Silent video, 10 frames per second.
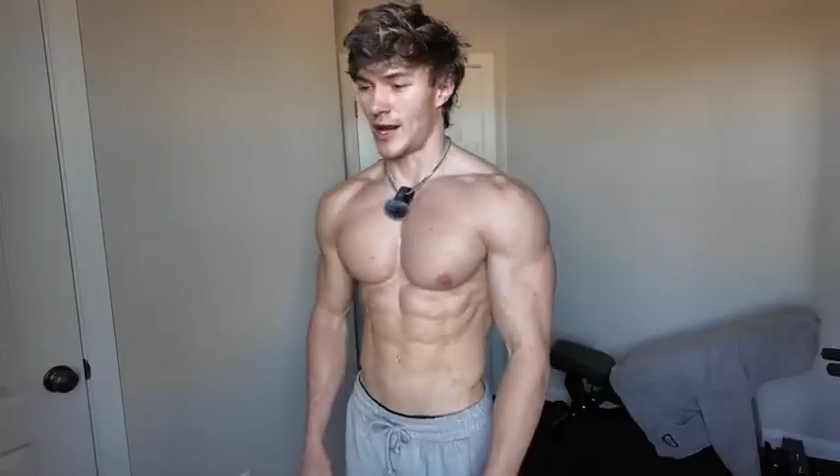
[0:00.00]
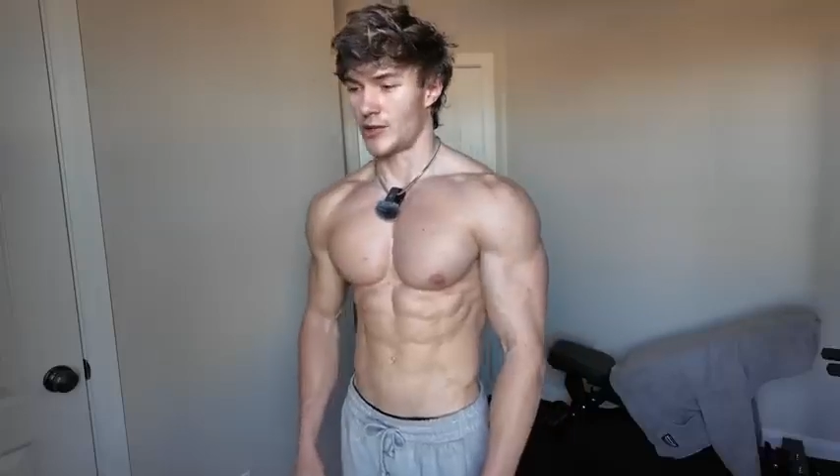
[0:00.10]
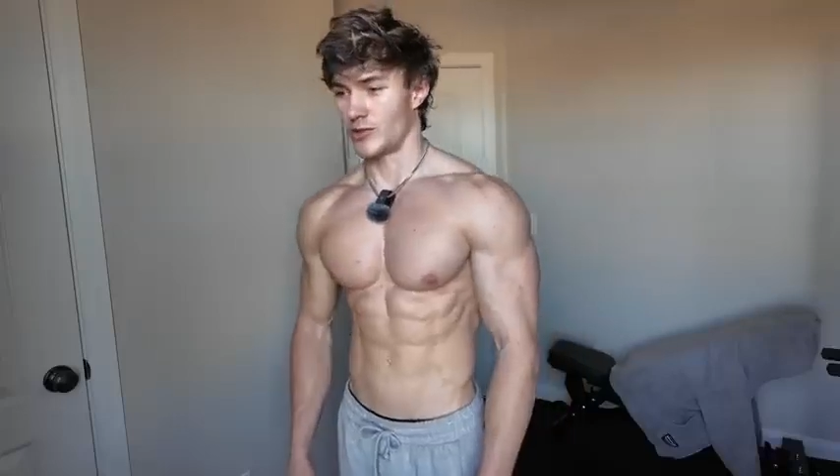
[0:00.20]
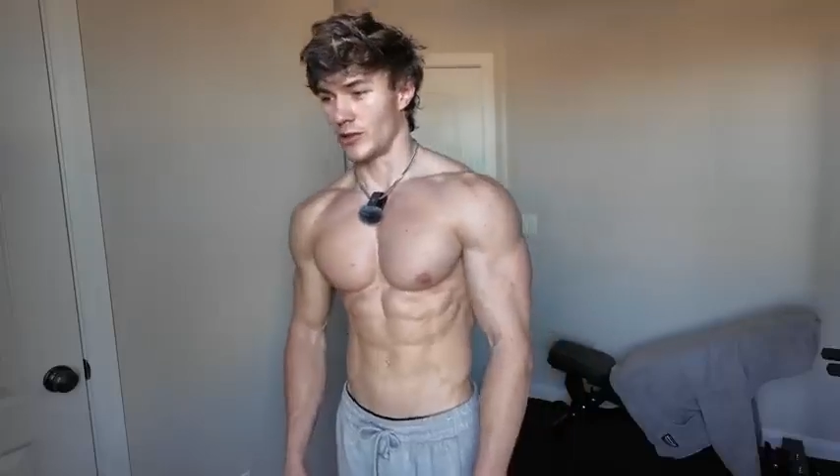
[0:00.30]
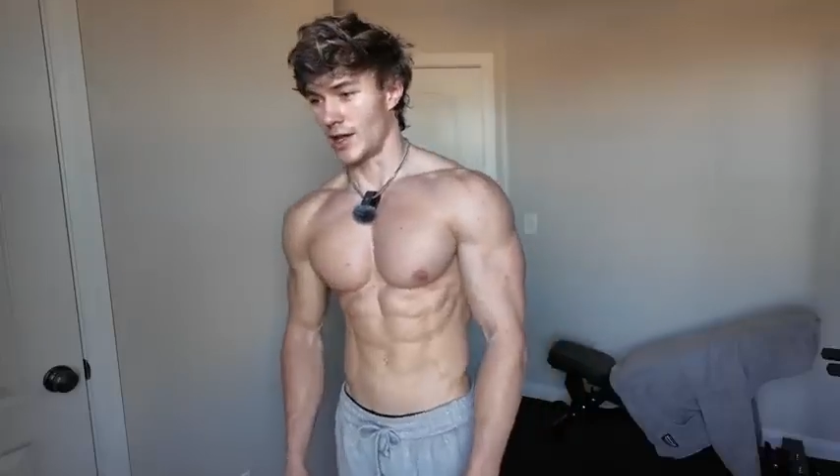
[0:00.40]
you're
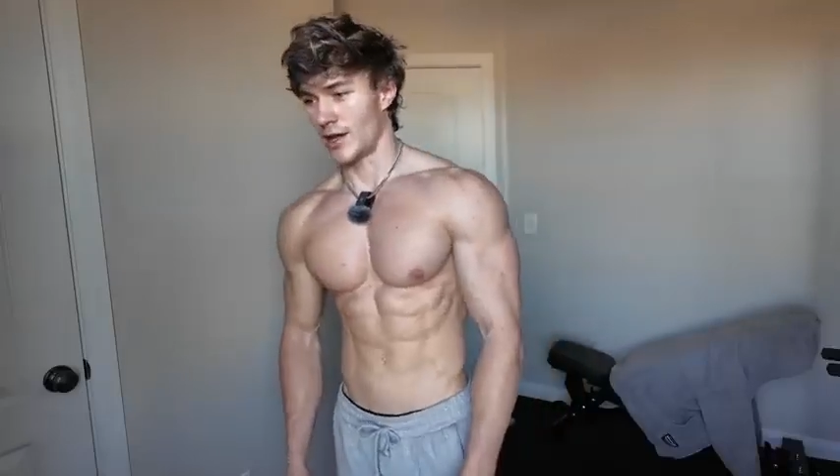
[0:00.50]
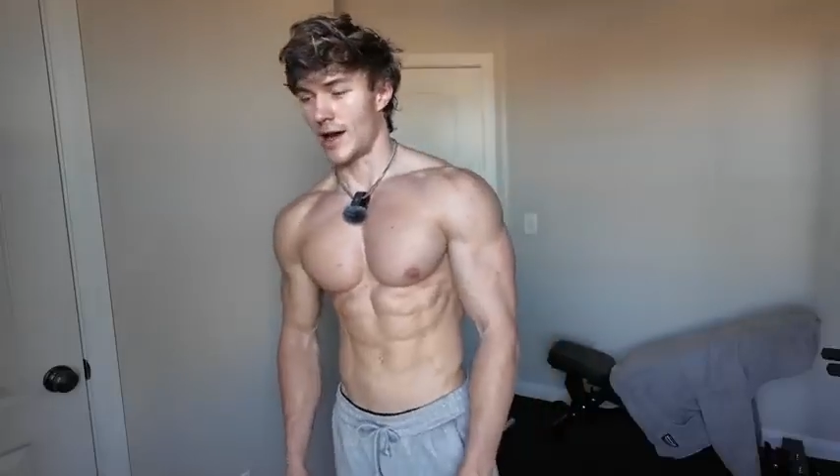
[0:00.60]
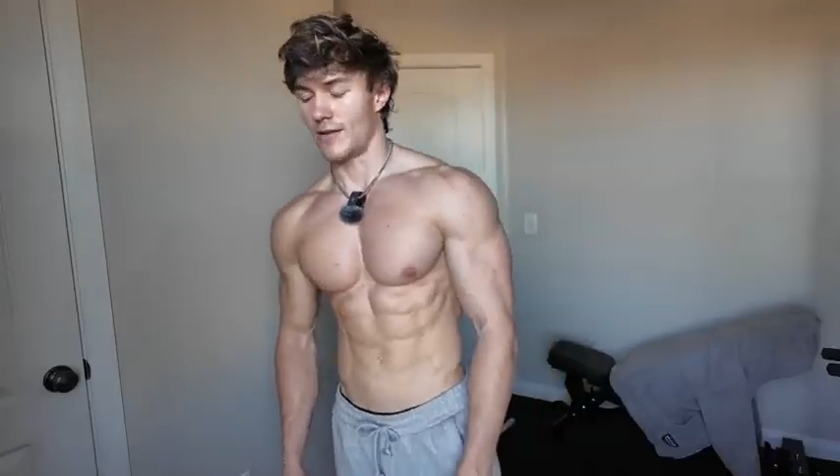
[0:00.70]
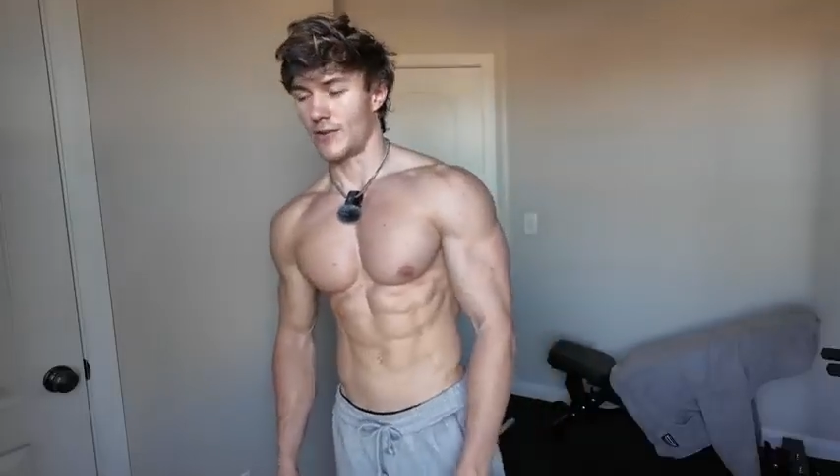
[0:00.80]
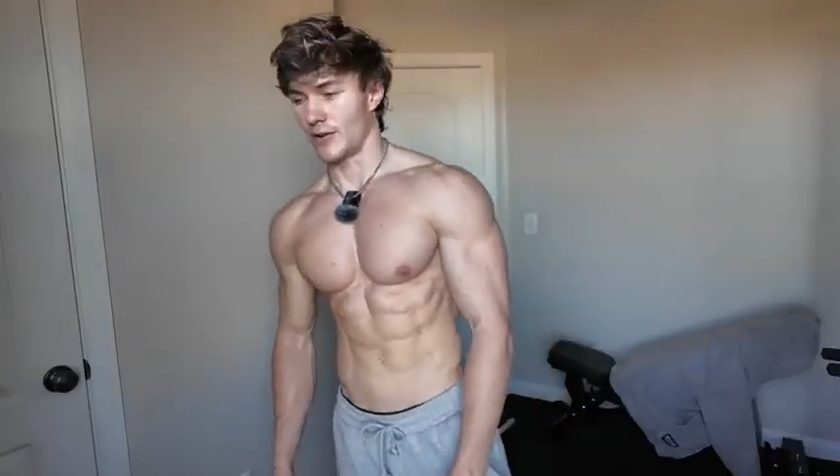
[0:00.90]
natural. Like
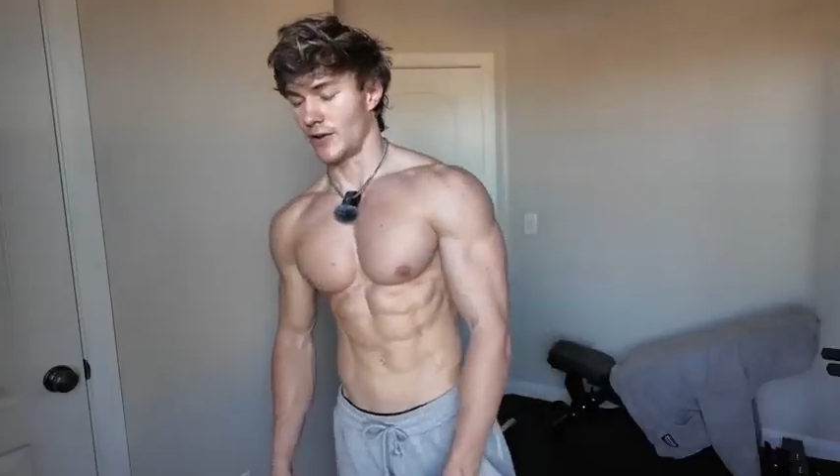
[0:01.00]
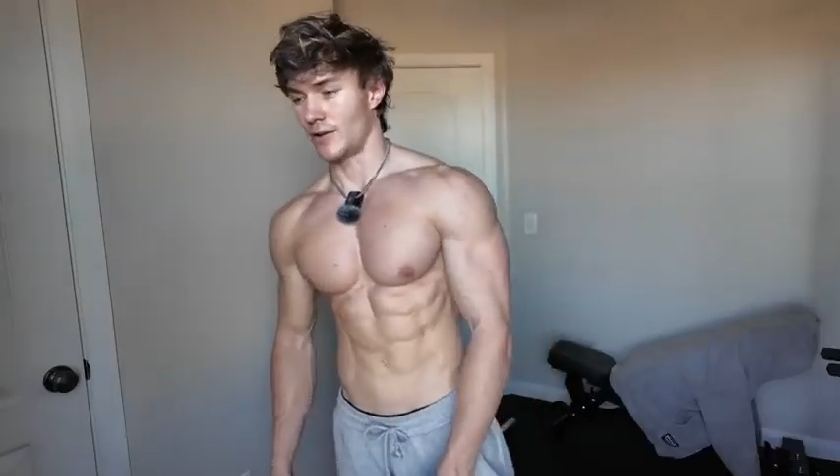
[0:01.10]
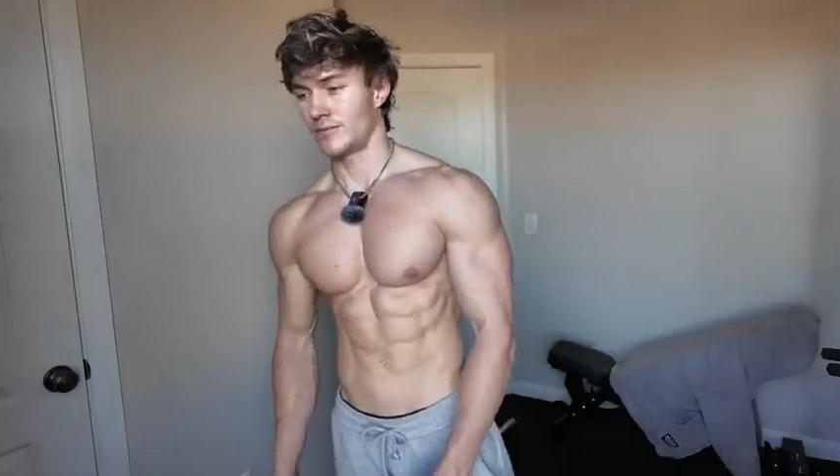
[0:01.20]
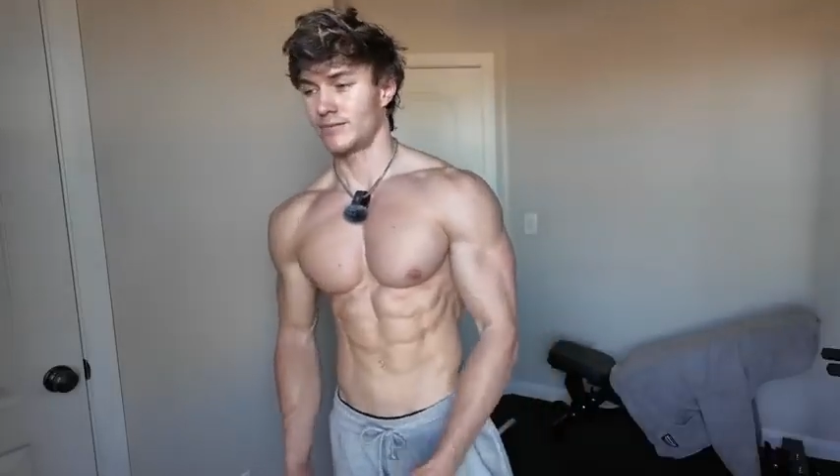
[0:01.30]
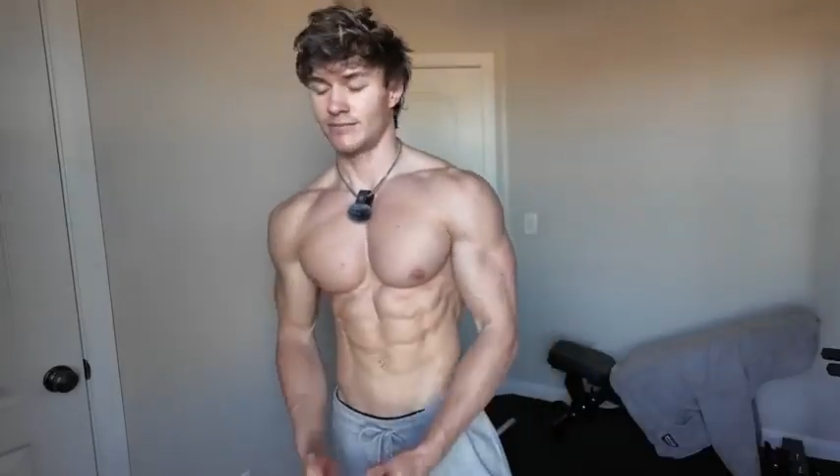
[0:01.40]
after